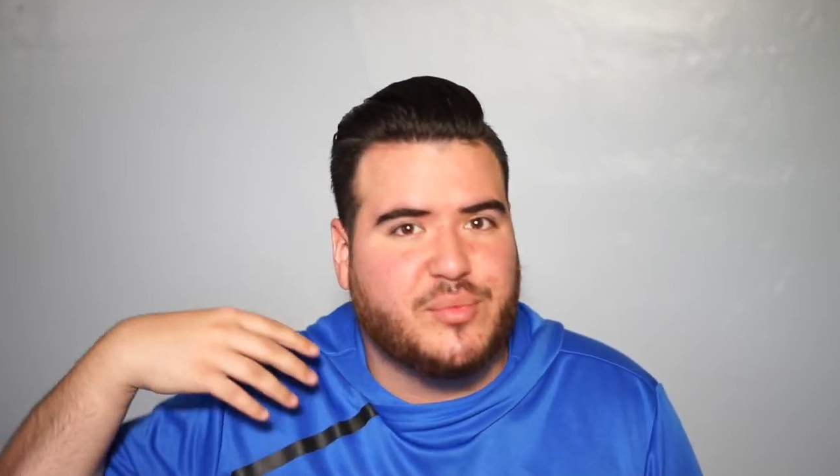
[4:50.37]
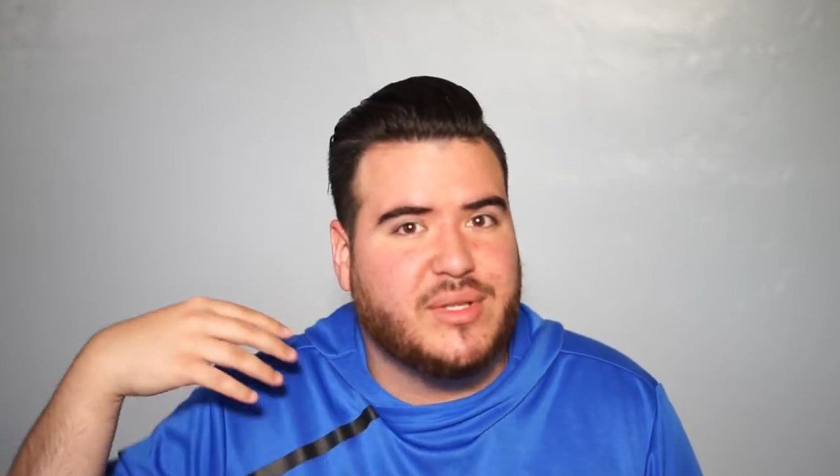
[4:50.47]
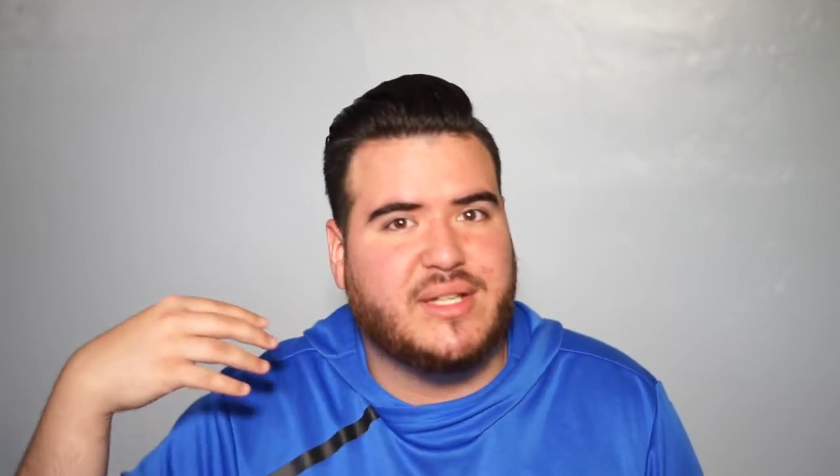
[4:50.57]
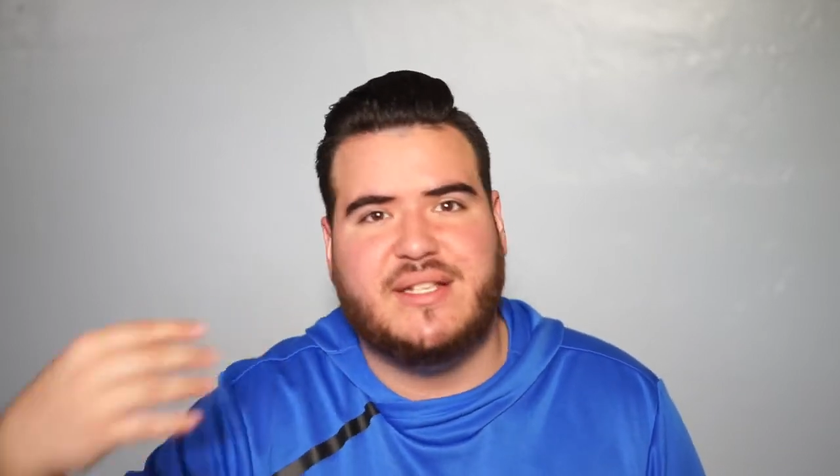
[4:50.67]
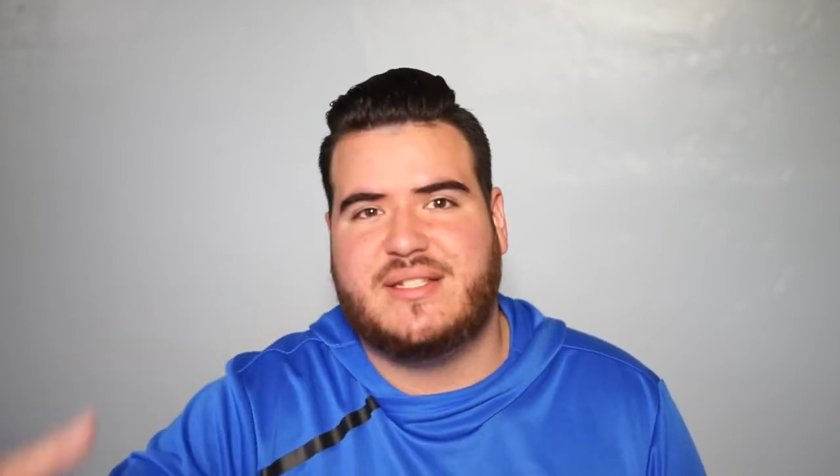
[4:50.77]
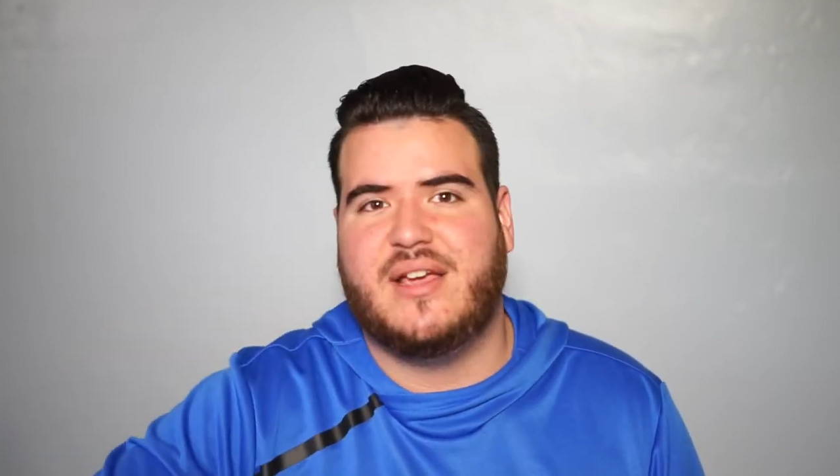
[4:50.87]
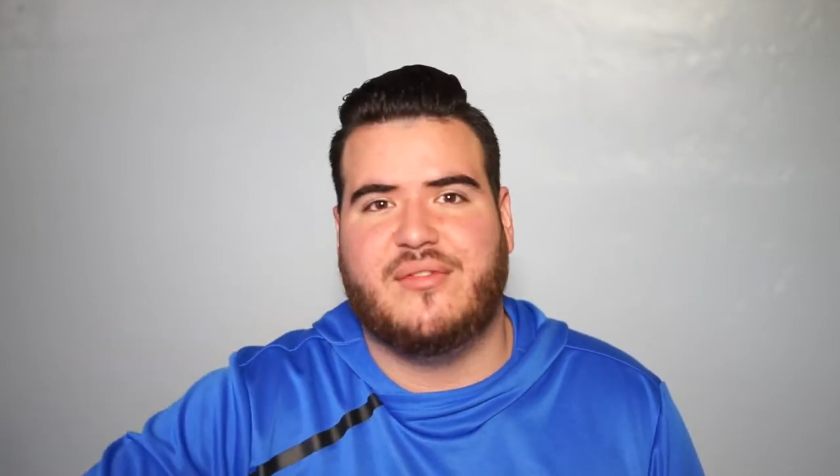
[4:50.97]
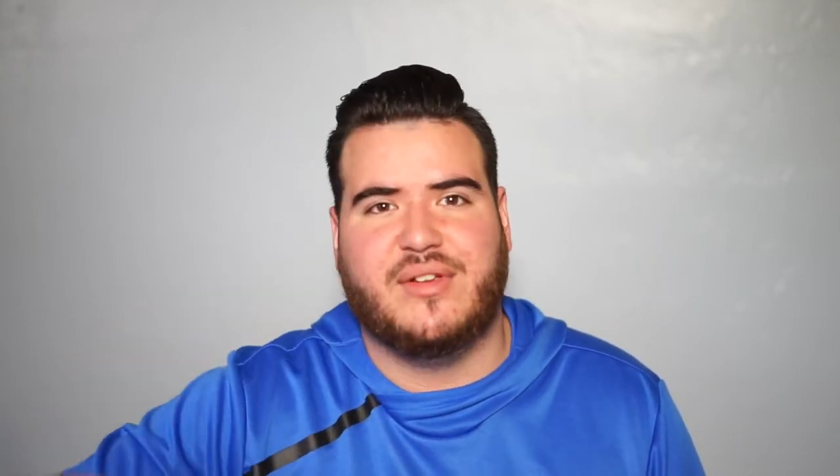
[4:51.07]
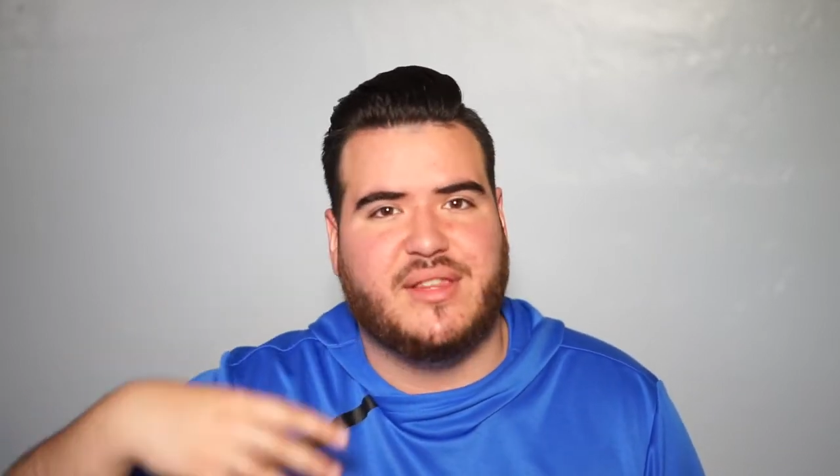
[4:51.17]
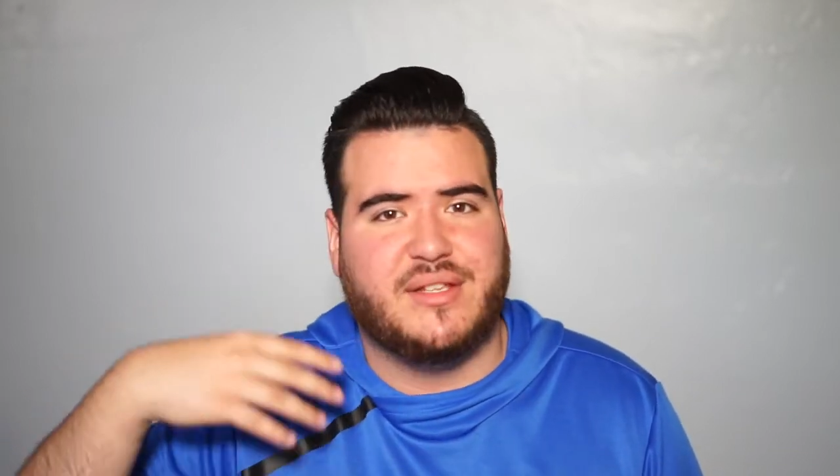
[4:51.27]
release
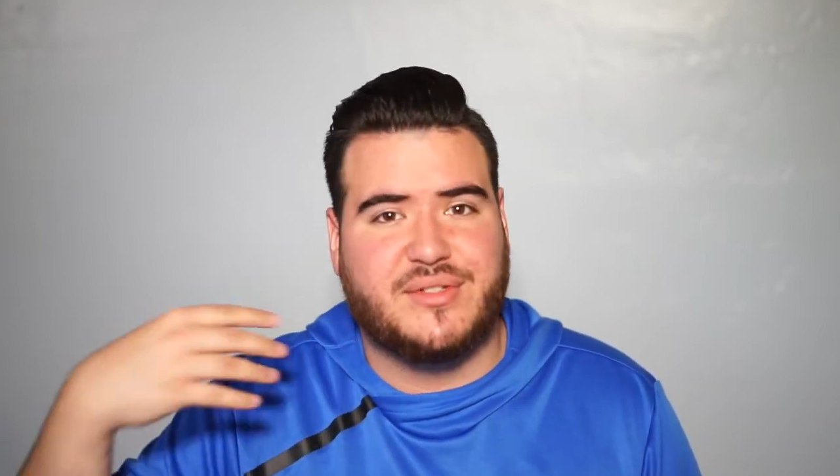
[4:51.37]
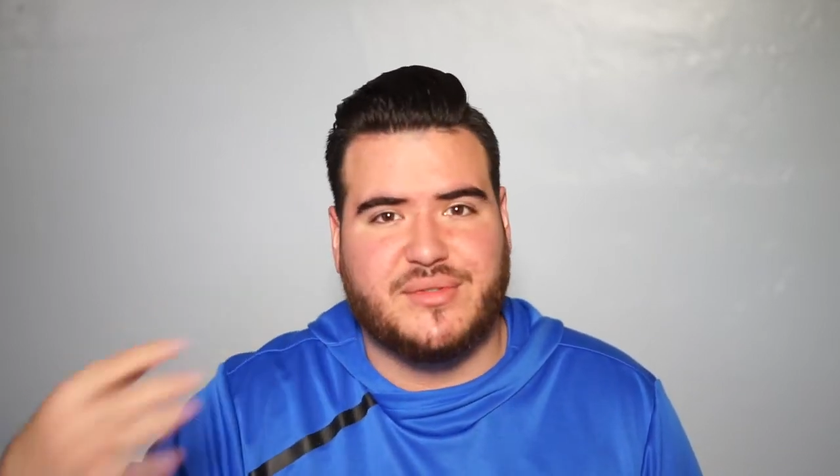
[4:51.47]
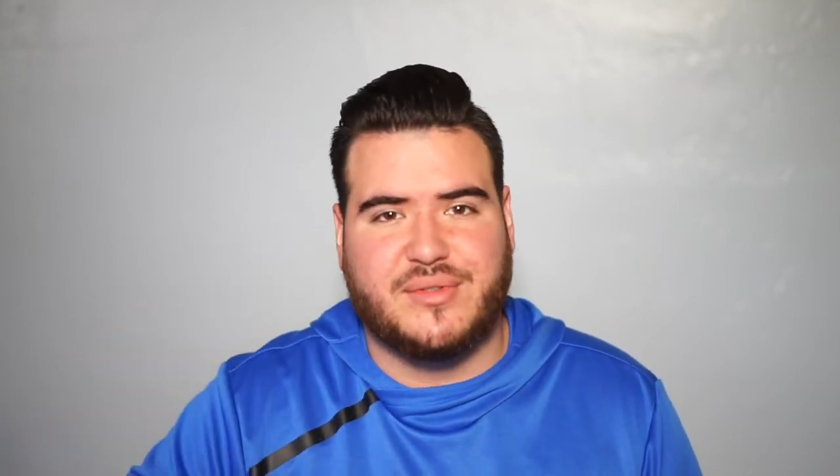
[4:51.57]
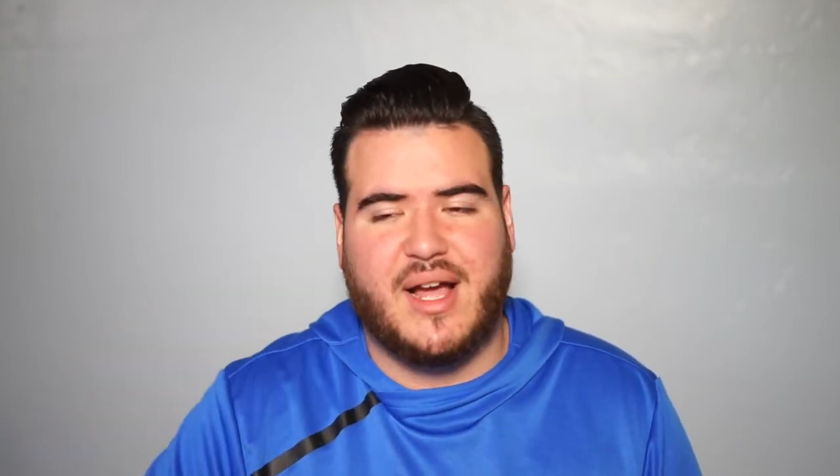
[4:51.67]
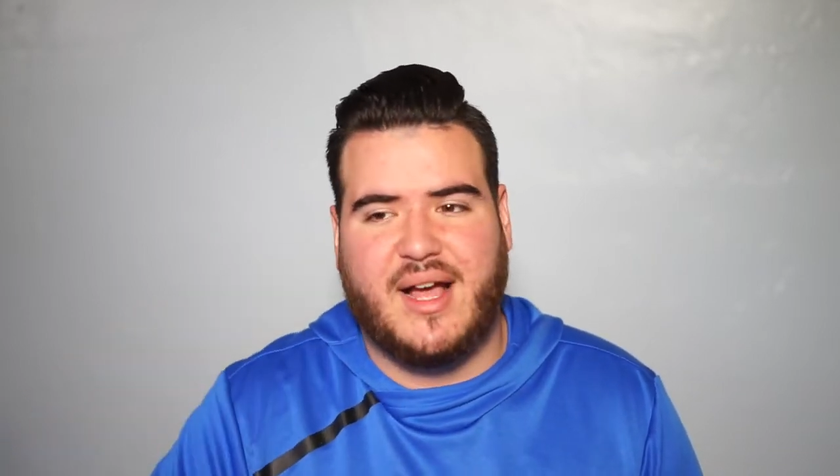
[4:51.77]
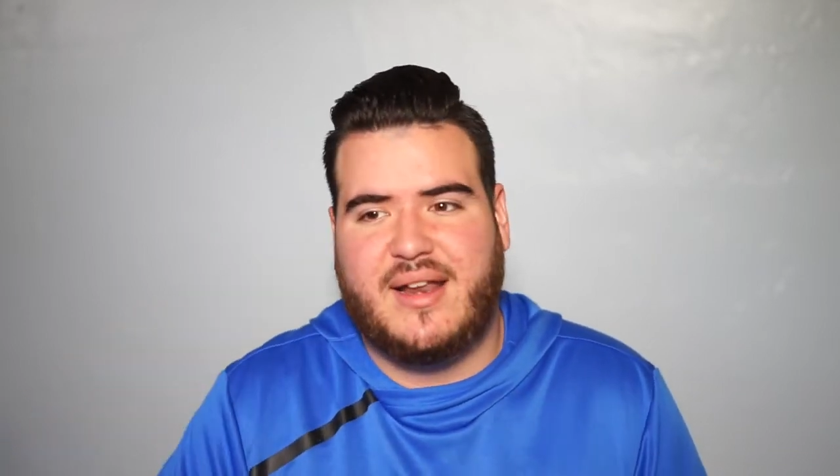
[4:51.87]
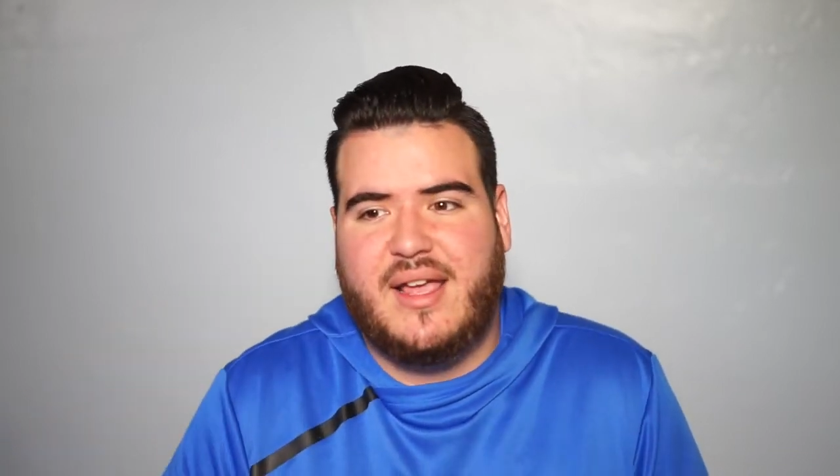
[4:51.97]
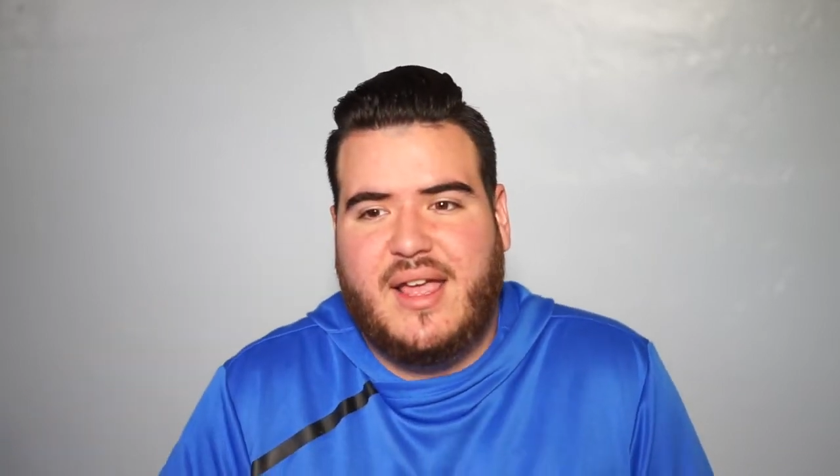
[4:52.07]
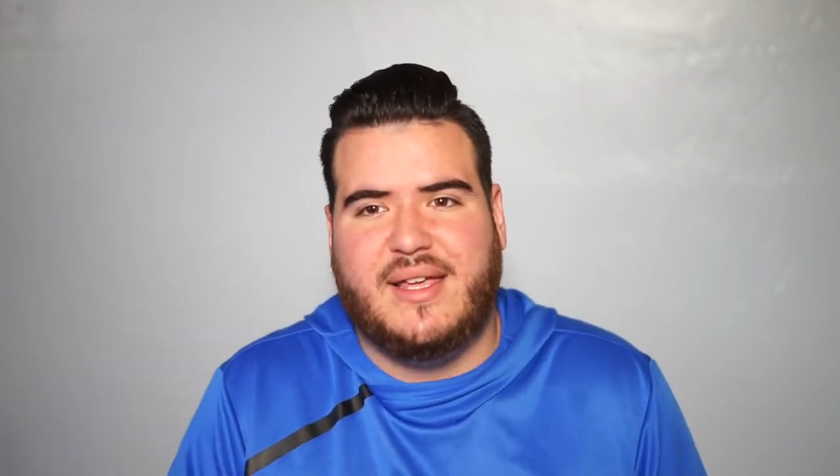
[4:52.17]
everything to God,